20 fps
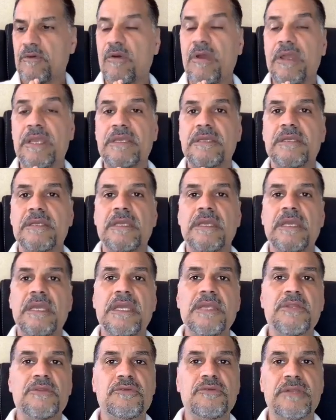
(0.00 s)
going
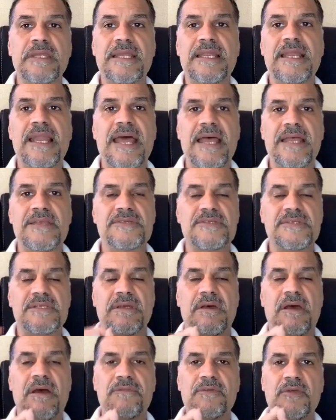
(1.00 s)
into the glass
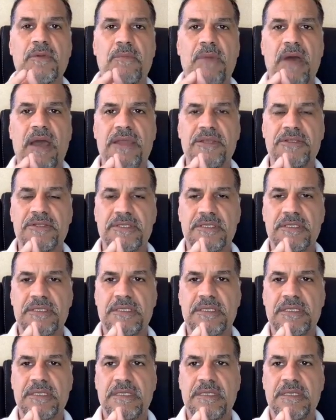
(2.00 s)
of your mind
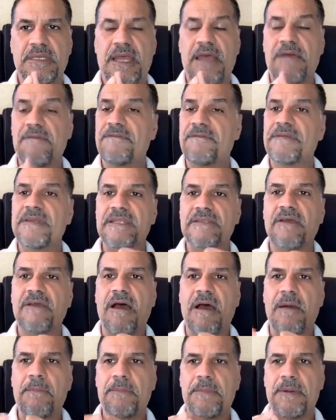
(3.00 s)
and fill it
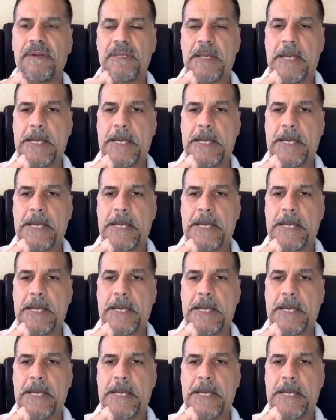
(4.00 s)
up.